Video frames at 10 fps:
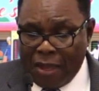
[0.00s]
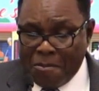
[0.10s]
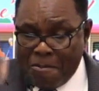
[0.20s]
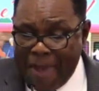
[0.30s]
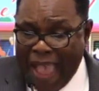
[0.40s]

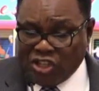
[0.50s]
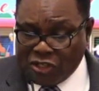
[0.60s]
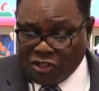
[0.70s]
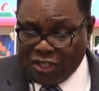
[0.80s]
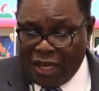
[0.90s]

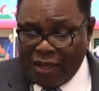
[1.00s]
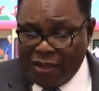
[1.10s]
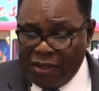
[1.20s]
majesty,